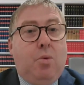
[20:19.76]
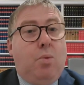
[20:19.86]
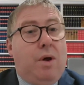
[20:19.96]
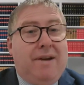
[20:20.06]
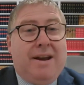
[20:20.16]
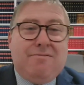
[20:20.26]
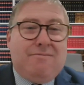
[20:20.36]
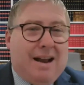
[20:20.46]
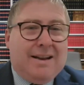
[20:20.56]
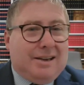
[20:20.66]
We're in a
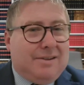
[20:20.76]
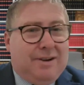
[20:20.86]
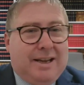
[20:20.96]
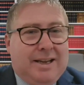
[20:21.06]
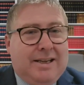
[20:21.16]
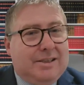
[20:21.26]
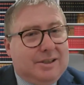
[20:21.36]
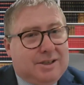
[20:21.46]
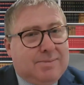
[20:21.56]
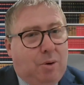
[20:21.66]

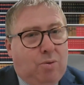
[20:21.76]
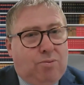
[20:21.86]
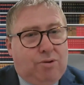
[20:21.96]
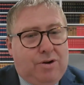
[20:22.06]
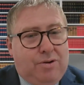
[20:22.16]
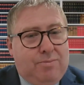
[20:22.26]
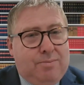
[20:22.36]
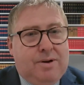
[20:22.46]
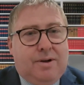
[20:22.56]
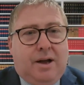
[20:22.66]
relatively small
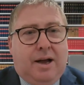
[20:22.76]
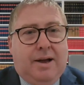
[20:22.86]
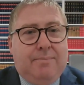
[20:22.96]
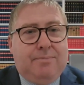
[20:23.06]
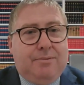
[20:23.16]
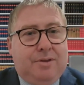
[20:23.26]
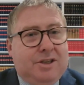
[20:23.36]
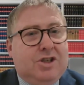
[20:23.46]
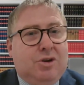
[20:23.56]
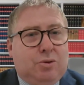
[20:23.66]
room.
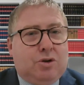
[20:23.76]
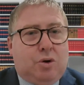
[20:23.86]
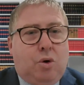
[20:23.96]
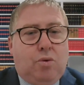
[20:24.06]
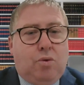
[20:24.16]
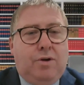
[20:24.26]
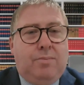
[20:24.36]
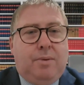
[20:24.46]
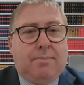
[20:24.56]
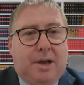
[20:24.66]
This is not a
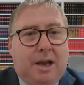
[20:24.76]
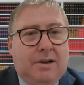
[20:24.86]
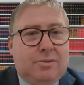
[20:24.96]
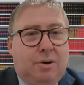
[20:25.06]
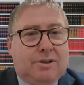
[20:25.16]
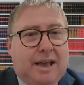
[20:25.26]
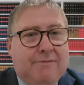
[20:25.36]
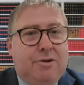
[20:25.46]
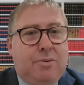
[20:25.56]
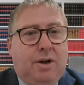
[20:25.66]
courtroom. I'm going to ask
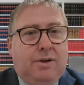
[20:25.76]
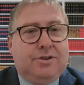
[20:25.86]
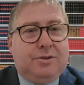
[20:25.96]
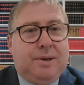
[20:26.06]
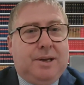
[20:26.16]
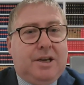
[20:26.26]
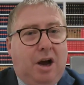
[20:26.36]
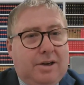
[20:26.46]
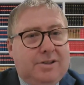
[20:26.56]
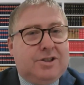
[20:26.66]
everyone to be
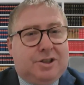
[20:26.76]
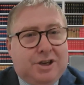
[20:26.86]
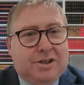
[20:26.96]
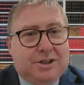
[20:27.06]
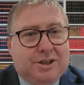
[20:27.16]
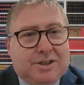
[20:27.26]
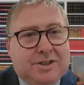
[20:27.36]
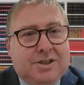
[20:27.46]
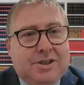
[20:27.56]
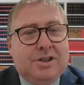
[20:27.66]
kind and
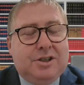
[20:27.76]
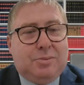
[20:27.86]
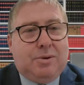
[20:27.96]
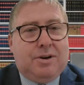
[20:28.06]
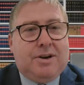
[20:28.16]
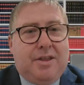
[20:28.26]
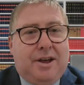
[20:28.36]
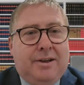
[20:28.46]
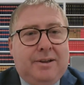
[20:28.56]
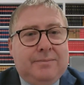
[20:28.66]
courteous to one
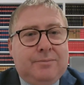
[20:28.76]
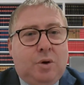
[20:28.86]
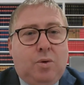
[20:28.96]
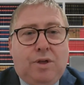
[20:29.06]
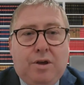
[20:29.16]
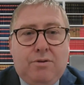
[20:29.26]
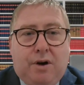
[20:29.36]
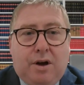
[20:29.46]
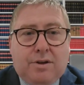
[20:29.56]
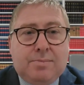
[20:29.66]
another. Although
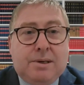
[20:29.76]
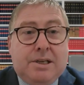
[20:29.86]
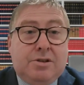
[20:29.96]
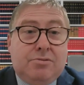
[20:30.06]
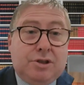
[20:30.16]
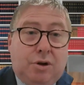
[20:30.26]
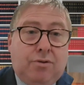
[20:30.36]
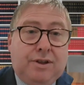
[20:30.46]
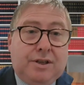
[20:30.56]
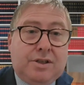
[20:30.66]
you've asked me to
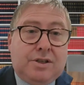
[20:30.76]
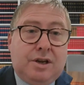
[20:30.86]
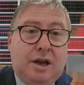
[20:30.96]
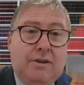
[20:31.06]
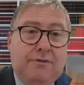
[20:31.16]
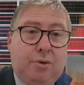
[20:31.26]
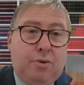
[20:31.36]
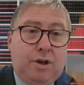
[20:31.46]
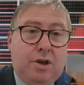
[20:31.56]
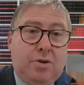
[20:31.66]
resolve this
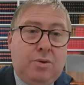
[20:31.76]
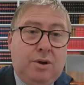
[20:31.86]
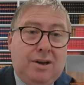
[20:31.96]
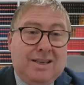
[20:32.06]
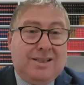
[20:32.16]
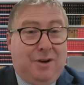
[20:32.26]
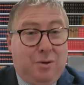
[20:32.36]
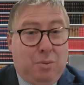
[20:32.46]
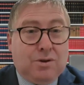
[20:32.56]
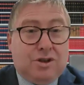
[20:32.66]
for you as if
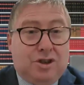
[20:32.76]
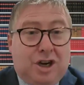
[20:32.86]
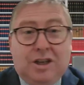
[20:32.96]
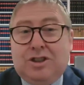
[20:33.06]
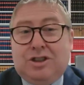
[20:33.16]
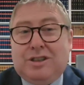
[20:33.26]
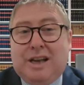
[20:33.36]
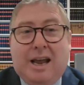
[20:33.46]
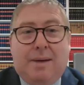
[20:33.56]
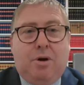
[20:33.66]
I was a judge,
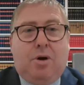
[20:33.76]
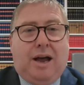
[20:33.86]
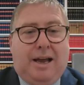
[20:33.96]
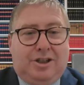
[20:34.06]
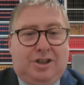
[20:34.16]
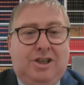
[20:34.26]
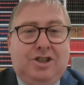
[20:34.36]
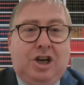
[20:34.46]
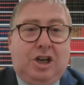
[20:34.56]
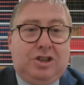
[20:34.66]
today I'm not
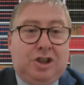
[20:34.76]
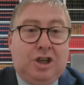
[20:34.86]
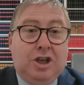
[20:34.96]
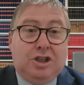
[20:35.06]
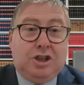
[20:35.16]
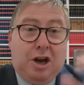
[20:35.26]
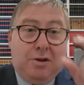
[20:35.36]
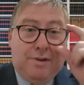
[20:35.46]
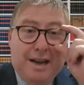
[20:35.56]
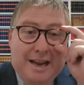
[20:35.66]
actually a judge. So you
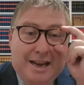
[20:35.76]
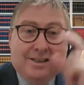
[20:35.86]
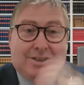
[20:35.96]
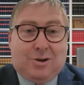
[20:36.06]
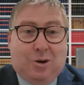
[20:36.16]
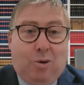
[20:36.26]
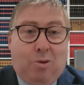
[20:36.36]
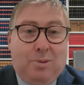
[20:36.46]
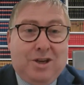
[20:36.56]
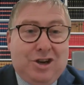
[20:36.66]
don't need to
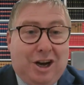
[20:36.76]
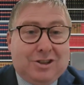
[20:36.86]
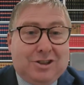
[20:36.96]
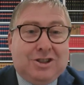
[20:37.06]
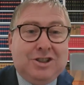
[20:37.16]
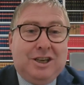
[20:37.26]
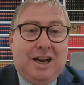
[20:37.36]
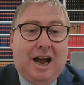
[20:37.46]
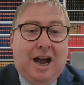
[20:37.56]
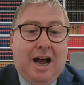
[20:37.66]
call me judge.
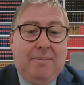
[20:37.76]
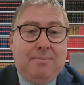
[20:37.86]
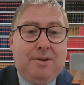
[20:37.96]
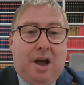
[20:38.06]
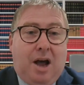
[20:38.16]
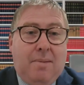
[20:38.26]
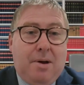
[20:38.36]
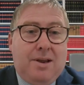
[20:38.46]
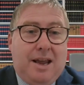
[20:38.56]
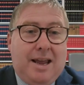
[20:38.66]
I'm
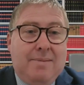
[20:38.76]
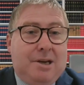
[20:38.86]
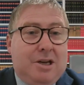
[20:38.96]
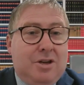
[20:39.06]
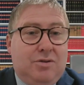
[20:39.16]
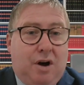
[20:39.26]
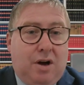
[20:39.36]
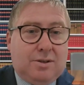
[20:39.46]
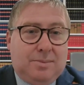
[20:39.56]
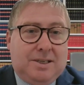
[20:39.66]
only here because you've
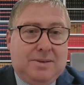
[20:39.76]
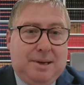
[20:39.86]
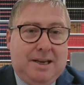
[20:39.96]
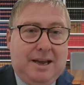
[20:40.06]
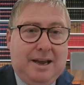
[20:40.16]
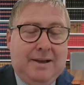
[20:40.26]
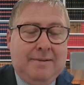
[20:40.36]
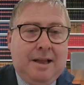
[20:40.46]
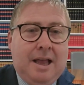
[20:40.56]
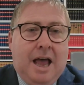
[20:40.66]
asked me to be
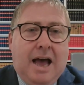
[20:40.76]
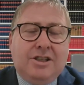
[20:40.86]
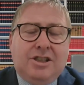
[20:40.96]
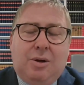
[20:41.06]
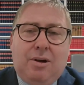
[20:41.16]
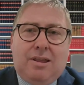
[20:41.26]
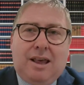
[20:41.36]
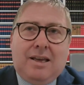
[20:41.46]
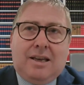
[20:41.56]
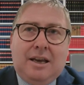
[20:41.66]
here. And so I
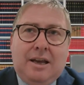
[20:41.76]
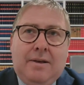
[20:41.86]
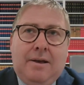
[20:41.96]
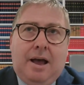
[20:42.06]
think